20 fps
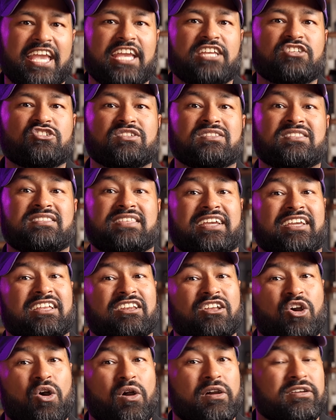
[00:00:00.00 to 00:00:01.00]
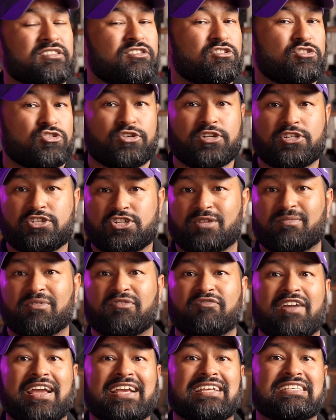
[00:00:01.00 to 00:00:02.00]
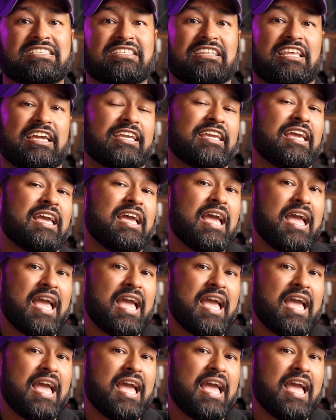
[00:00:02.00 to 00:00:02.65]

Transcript: agents that can cause short-term effects like